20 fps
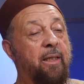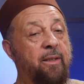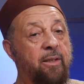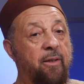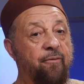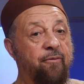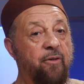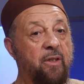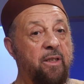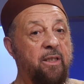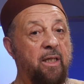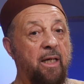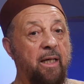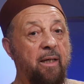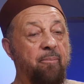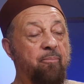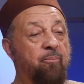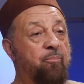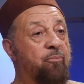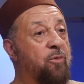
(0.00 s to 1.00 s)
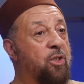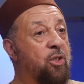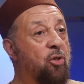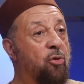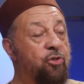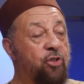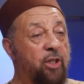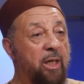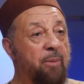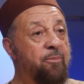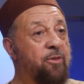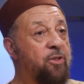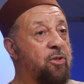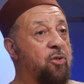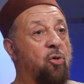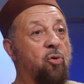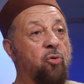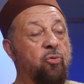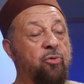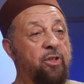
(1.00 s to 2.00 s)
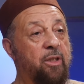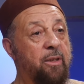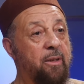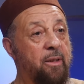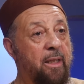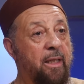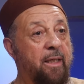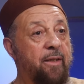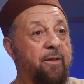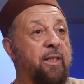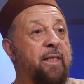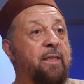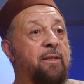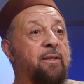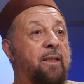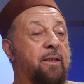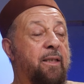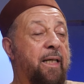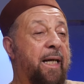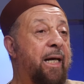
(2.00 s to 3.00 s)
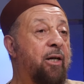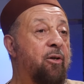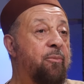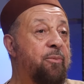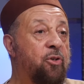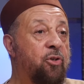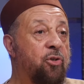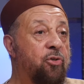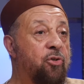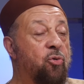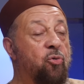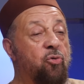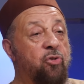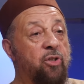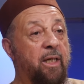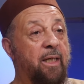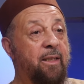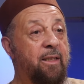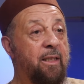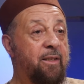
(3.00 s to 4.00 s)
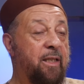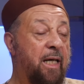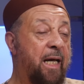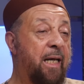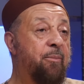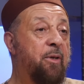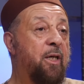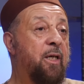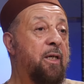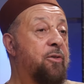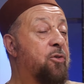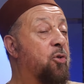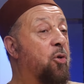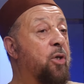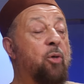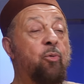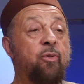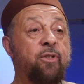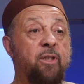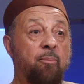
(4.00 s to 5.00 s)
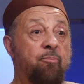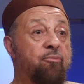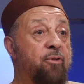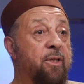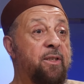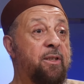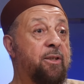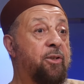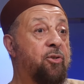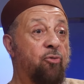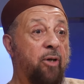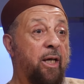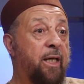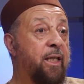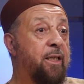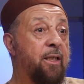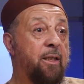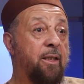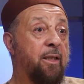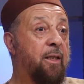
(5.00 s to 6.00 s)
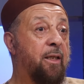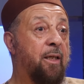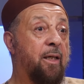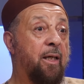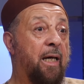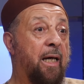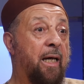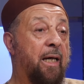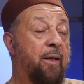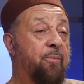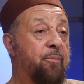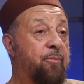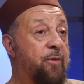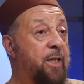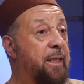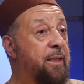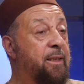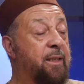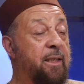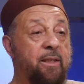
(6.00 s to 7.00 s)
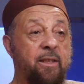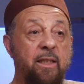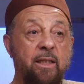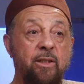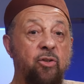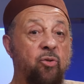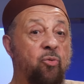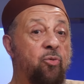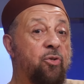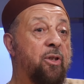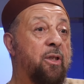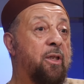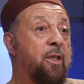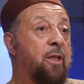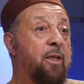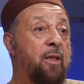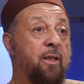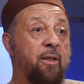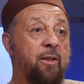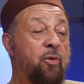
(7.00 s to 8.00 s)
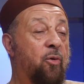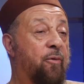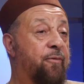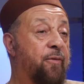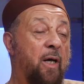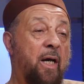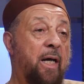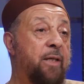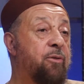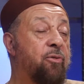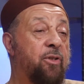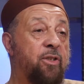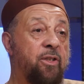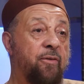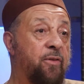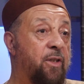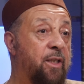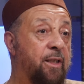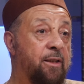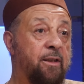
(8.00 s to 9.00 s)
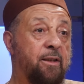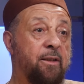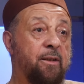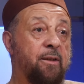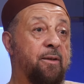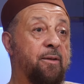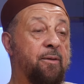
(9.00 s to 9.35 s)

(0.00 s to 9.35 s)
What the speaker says: different, you know, gemstones and things that the Arabs could use at the time. So it was a brisk trade that continued, you know, for hundreds of years.